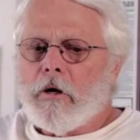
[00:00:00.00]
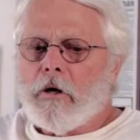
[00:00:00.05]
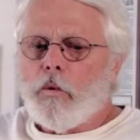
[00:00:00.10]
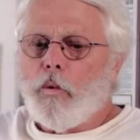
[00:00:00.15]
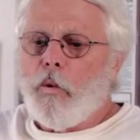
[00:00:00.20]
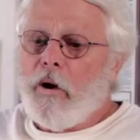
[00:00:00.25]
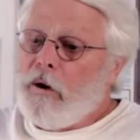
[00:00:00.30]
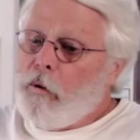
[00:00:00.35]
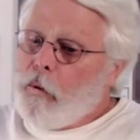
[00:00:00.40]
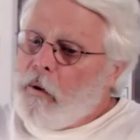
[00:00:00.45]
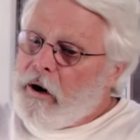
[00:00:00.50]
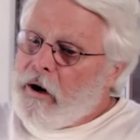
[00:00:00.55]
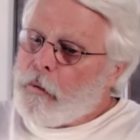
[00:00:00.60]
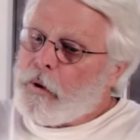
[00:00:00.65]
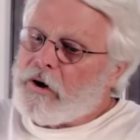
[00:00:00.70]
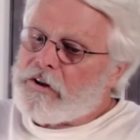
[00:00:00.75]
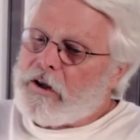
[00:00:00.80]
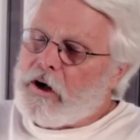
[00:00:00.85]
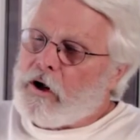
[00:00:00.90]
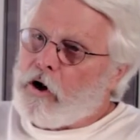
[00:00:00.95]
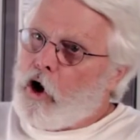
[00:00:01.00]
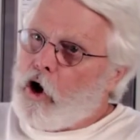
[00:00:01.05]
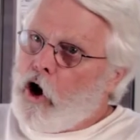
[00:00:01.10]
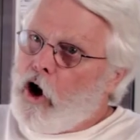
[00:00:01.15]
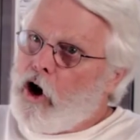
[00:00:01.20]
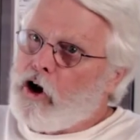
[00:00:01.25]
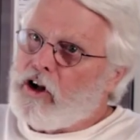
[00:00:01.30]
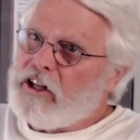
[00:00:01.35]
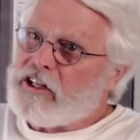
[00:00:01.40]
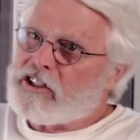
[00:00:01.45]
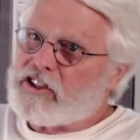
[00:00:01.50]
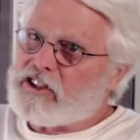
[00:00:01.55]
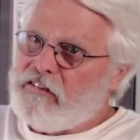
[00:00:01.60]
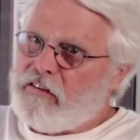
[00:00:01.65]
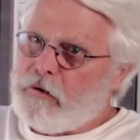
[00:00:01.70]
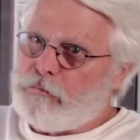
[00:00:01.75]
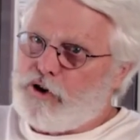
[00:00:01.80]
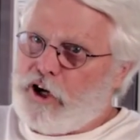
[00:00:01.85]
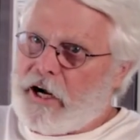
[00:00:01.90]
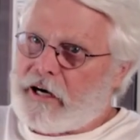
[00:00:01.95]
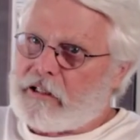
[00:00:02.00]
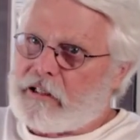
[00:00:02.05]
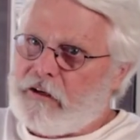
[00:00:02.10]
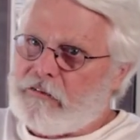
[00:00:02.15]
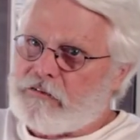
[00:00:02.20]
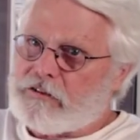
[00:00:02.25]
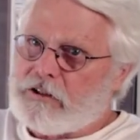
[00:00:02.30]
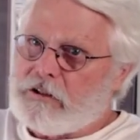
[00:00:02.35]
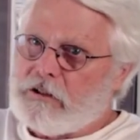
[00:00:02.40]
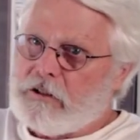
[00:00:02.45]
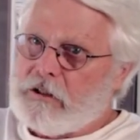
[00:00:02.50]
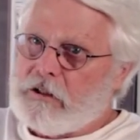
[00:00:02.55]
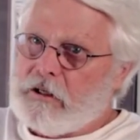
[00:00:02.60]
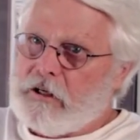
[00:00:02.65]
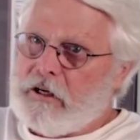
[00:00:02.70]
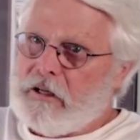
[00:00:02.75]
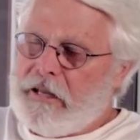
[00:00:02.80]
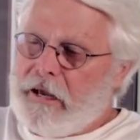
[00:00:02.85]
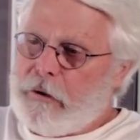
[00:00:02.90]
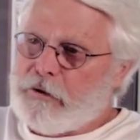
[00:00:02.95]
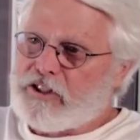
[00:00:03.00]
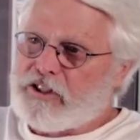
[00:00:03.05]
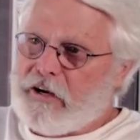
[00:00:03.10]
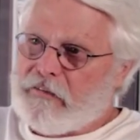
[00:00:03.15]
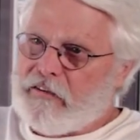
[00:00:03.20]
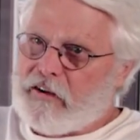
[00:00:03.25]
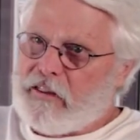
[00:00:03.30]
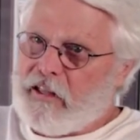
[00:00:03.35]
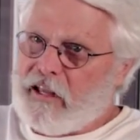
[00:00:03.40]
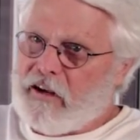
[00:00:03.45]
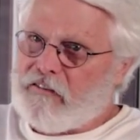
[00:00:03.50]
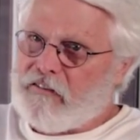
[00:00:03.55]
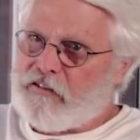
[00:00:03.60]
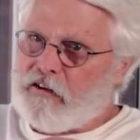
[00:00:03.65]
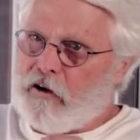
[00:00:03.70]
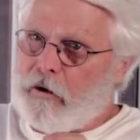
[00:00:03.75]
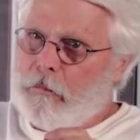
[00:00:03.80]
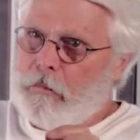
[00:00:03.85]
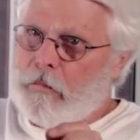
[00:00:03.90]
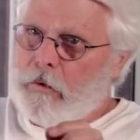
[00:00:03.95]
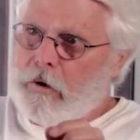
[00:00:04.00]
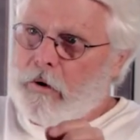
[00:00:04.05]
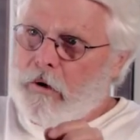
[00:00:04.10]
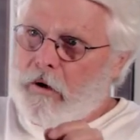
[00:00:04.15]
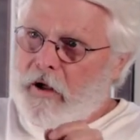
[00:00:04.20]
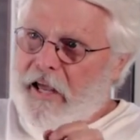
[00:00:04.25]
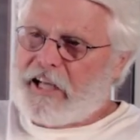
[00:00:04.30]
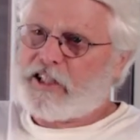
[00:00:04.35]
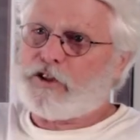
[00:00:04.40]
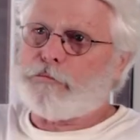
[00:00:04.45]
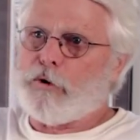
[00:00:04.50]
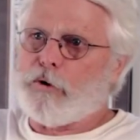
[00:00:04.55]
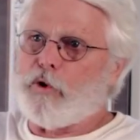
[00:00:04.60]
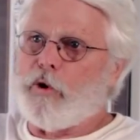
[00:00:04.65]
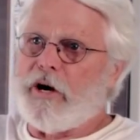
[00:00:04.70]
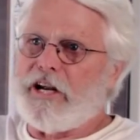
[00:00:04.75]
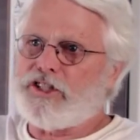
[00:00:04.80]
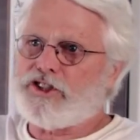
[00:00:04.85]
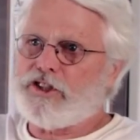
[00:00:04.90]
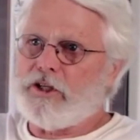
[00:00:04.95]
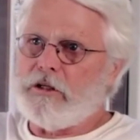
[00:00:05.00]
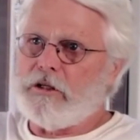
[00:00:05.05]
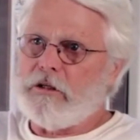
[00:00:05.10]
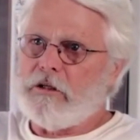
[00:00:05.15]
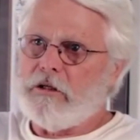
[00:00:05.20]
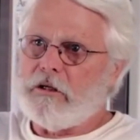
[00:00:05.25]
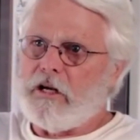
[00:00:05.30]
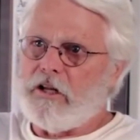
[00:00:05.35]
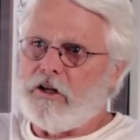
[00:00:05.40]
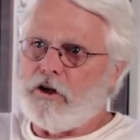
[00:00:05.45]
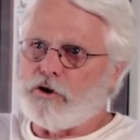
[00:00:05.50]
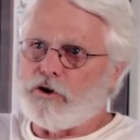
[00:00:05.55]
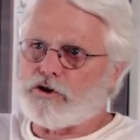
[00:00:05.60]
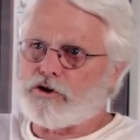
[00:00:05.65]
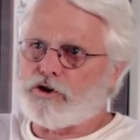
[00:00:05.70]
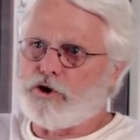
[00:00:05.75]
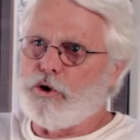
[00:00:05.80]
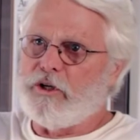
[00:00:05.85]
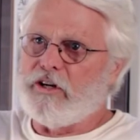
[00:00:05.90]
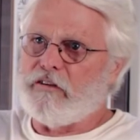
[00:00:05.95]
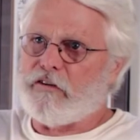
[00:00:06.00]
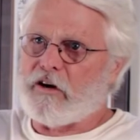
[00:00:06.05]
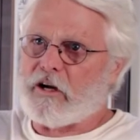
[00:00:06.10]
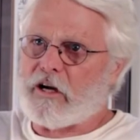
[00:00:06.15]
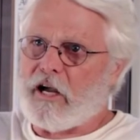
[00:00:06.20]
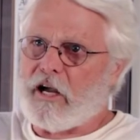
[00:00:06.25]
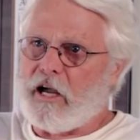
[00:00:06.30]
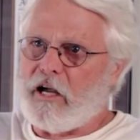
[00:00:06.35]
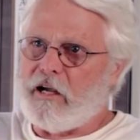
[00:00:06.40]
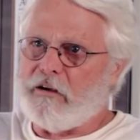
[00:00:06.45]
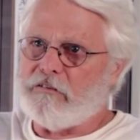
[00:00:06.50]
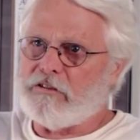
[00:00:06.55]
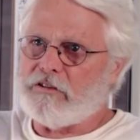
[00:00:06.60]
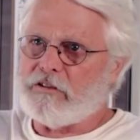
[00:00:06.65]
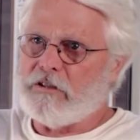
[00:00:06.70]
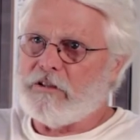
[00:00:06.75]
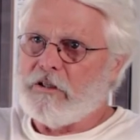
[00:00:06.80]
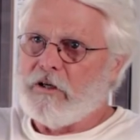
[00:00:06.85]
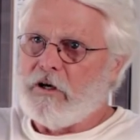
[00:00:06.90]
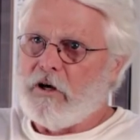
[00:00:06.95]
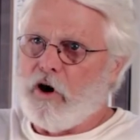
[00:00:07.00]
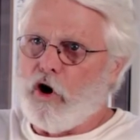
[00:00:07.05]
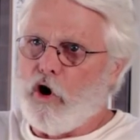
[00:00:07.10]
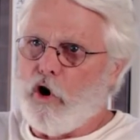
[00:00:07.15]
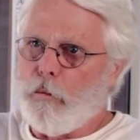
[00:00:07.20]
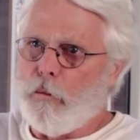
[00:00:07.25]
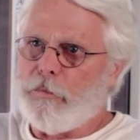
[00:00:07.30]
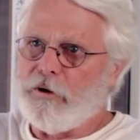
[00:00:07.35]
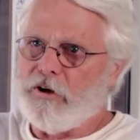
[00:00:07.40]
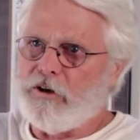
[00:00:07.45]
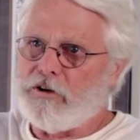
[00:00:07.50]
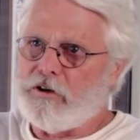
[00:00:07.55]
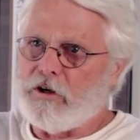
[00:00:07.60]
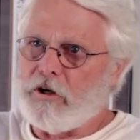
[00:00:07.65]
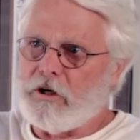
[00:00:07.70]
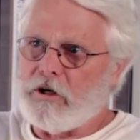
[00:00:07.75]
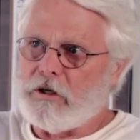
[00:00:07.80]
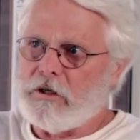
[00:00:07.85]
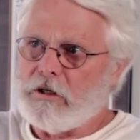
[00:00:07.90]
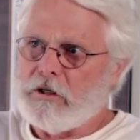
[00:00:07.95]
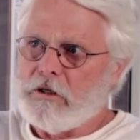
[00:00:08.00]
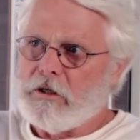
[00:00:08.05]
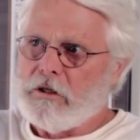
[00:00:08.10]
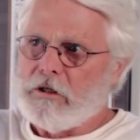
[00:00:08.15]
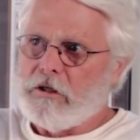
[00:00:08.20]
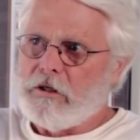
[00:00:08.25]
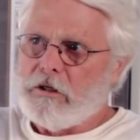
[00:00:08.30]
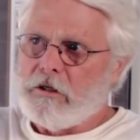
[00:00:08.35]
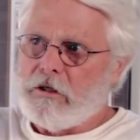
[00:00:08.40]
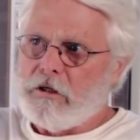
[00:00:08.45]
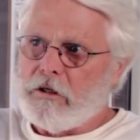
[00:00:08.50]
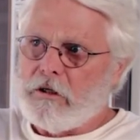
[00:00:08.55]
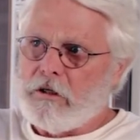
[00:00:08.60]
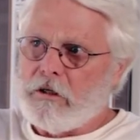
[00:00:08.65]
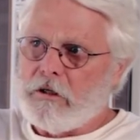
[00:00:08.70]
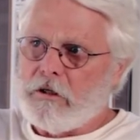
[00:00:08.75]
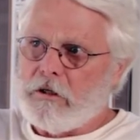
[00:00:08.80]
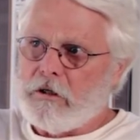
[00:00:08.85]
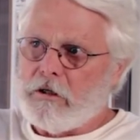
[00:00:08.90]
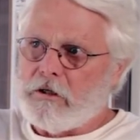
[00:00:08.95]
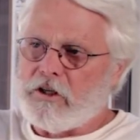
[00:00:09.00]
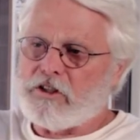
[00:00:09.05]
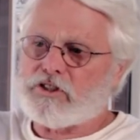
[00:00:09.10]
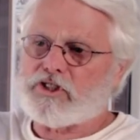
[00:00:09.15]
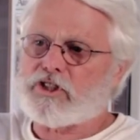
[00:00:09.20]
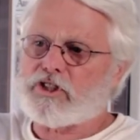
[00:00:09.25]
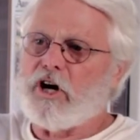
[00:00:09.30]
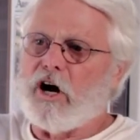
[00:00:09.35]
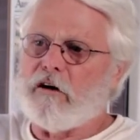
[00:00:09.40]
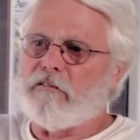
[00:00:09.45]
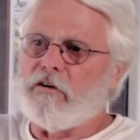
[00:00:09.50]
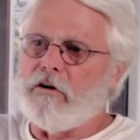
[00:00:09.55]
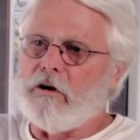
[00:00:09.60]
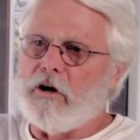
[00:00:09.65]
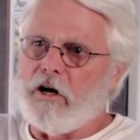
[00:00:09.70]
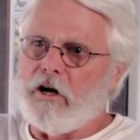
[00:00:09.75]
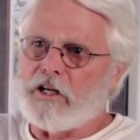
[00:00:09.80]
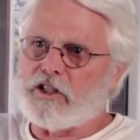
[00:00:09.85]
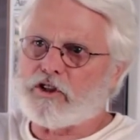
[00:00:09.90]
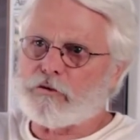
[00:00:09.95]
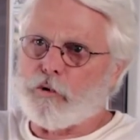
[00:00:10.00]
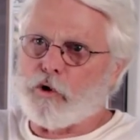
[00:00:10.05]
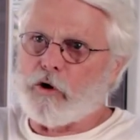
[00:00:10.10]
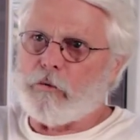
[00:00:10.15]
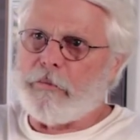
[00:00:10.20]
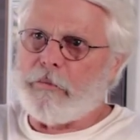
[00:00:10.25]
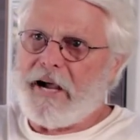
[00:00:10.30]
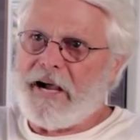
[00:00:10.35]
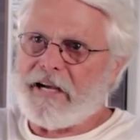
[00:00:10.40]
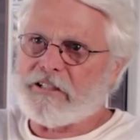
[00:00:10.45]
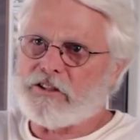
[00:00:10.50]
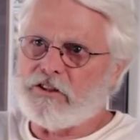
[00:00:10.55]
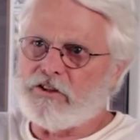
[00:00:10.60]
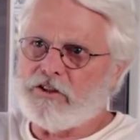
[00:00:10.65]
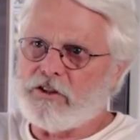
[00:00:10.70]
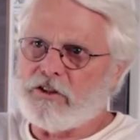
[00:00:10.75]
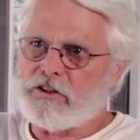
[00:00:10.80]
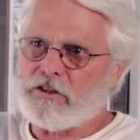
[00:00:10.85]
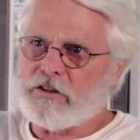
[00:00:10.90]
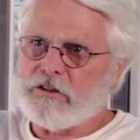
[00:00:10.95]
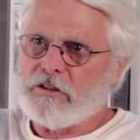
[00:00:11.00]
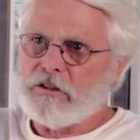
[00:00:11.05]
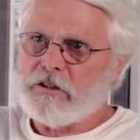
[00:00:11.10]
We went with a long list of objectives, and that was everything from exploration in those 2 different caves, hoping to discover unexplored passages